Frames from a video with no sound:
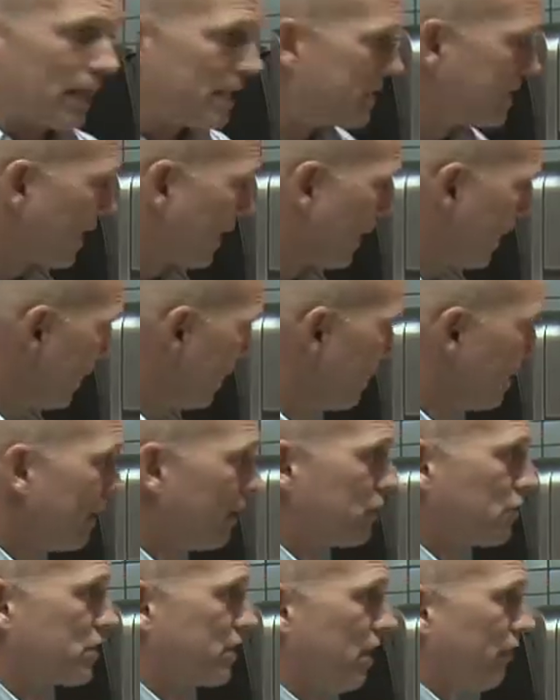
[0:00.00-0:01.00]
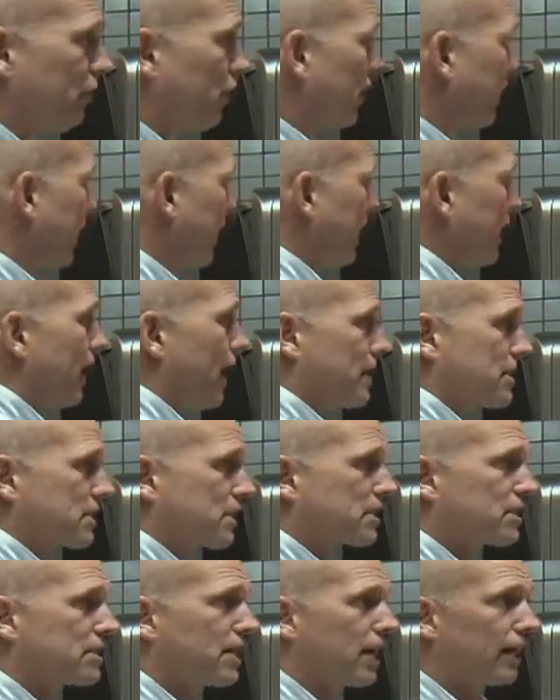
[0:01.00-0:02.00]
ticket. There's several
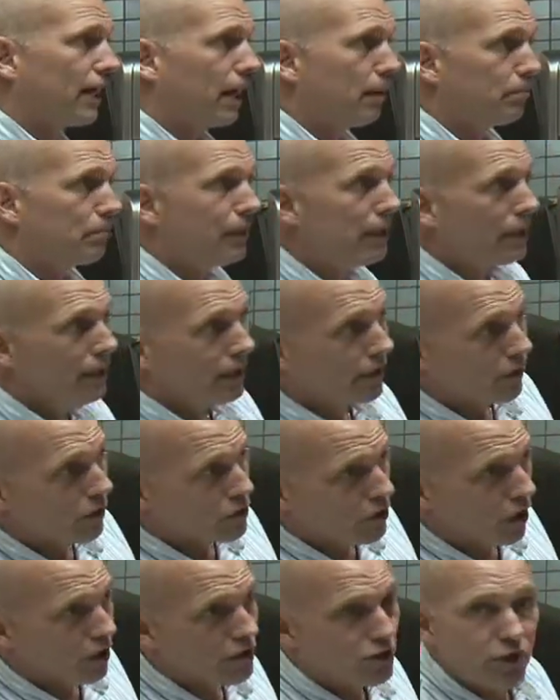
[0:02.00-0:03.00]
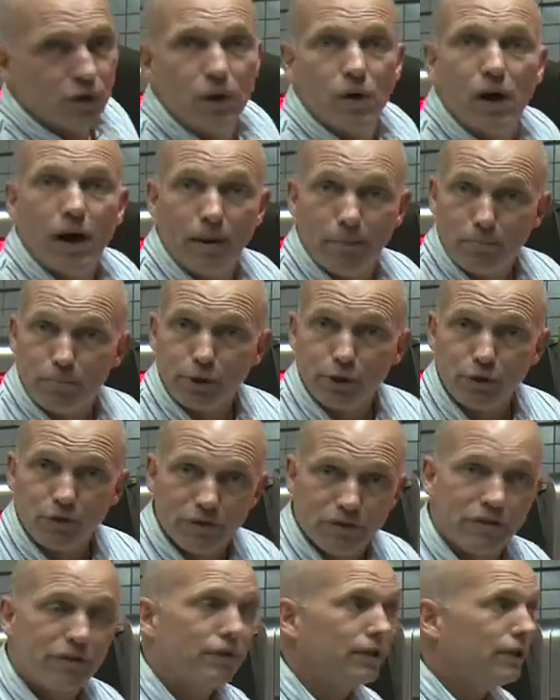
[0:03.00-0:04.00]
kiosks set up. There's also a
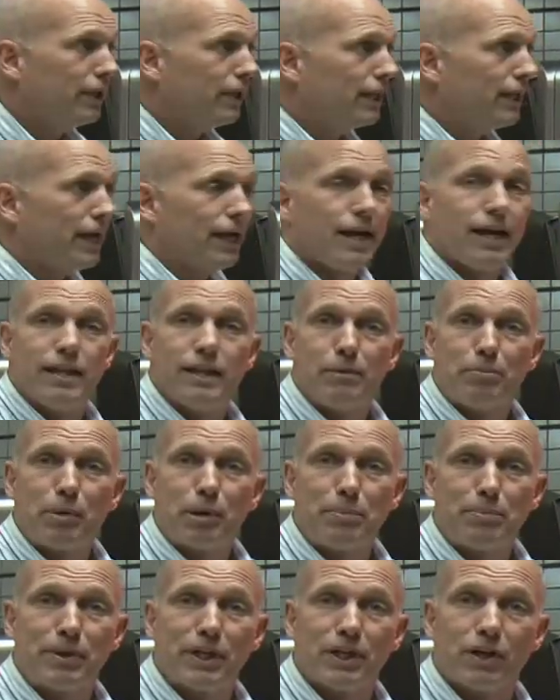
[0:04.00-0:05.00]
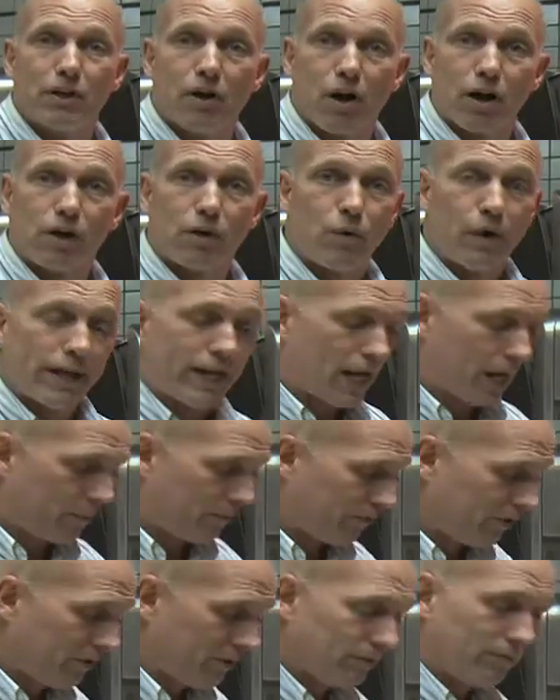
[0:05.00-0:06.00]
booth, and the people here are quite
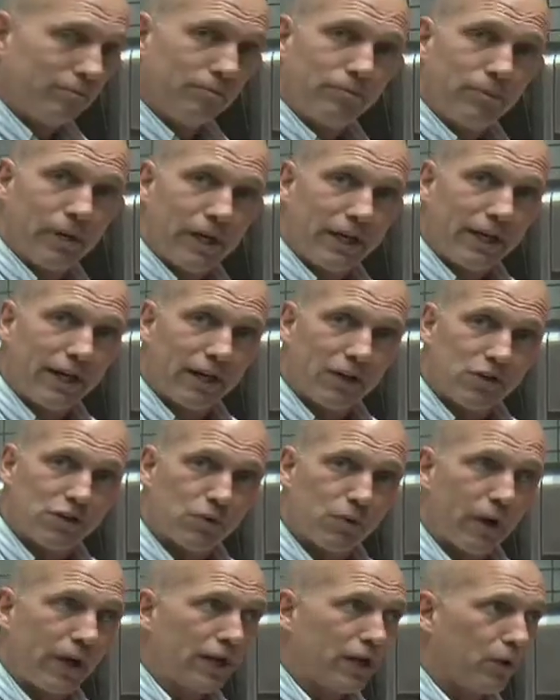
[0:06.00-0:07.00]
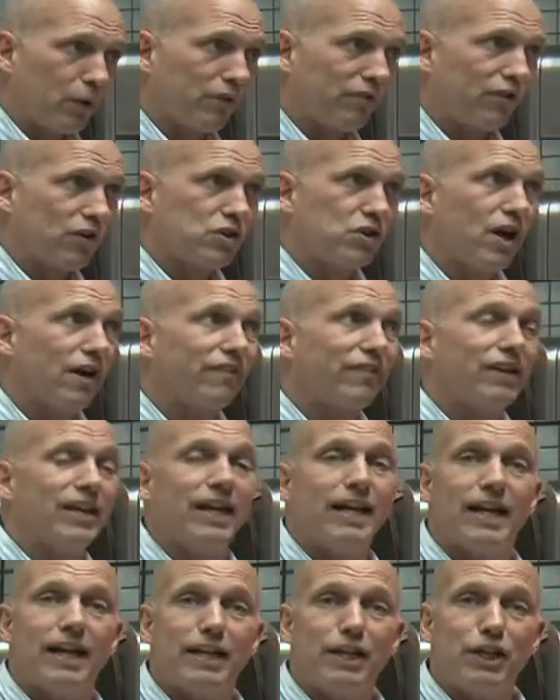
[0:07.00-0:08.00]
helpful. But here's the way you do it. First off, you
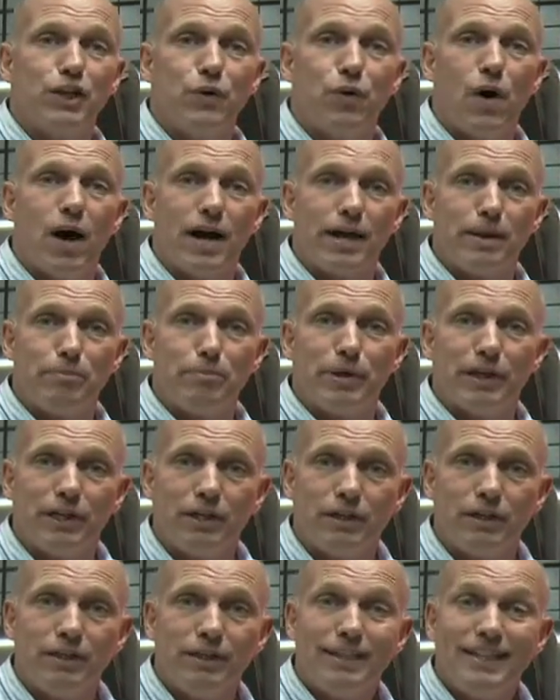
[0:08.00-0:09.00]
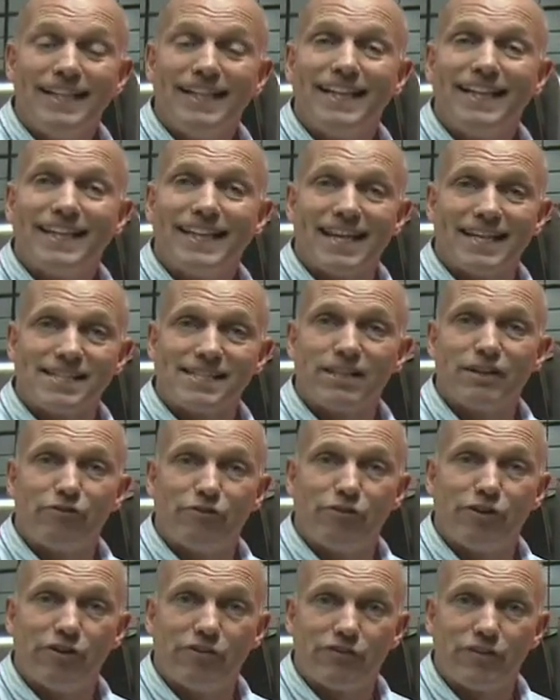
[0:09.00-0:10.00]
need a yuan bill, less than
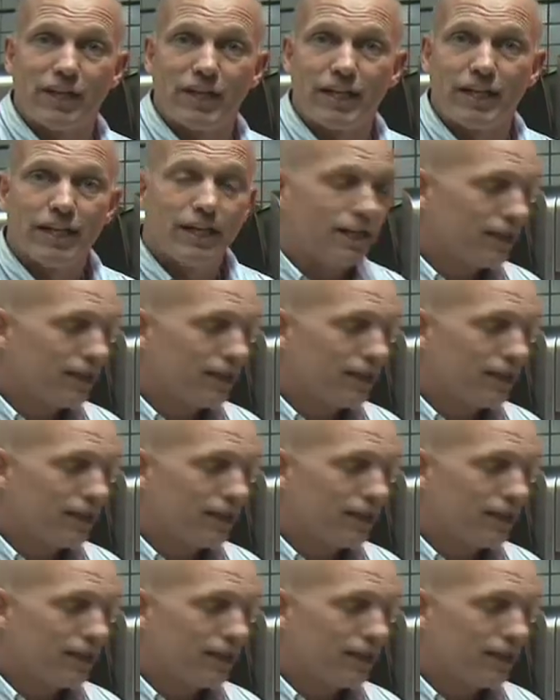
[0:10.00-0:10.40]
50